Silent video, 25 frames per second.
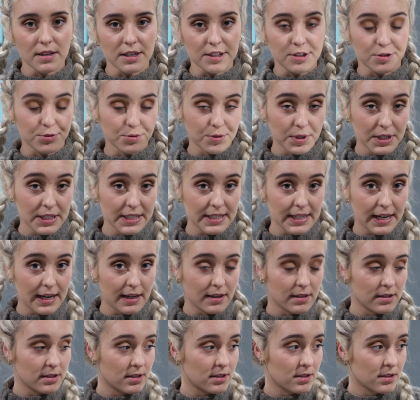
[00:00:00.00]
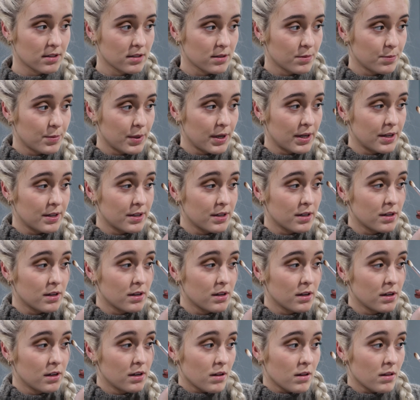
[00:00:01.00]
Like $20 compared
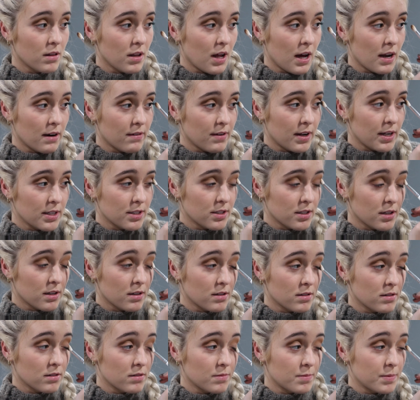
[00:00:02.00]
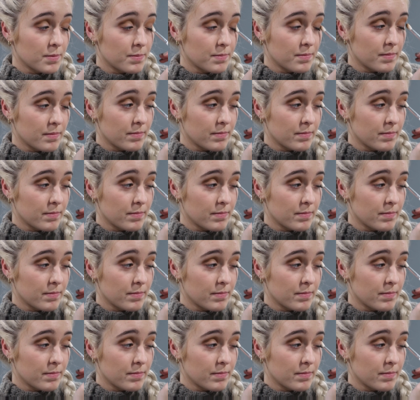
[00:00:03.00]
to a lot of eyeshadow